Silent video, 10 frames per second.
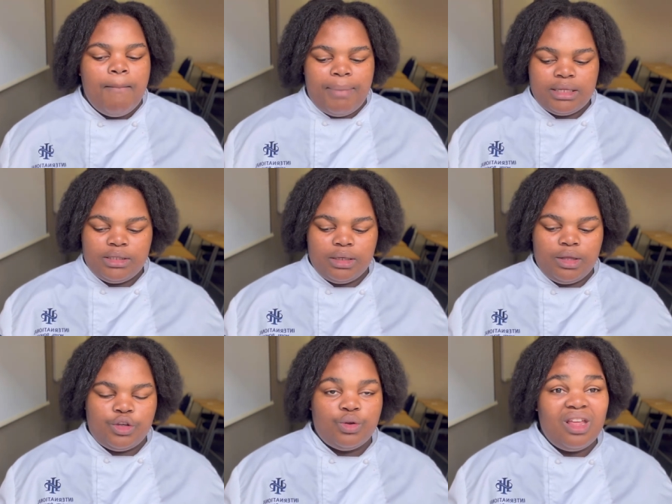but
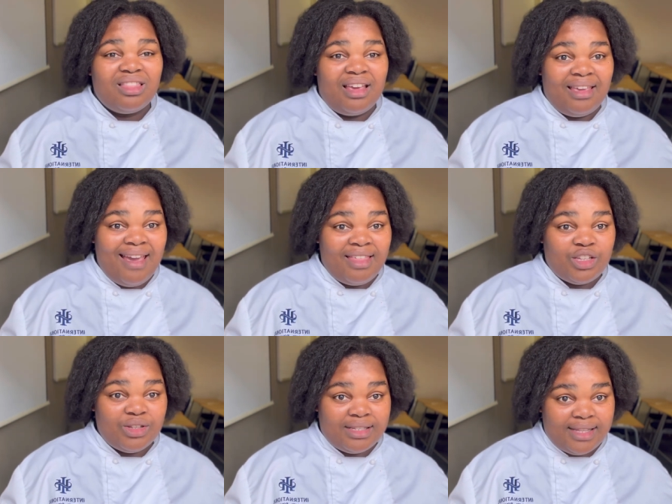during the year
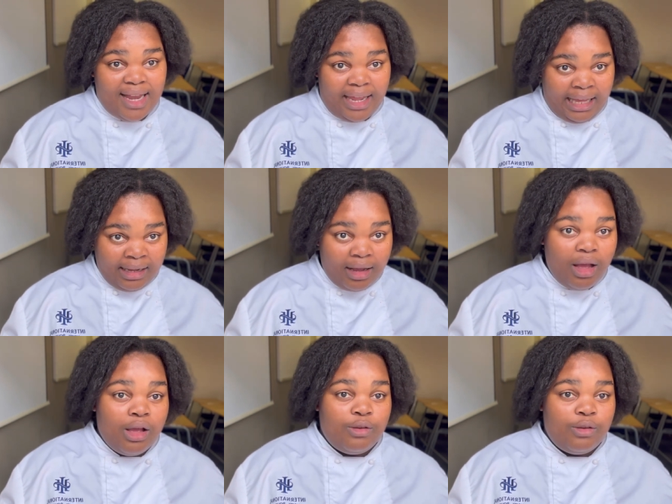that you're studying,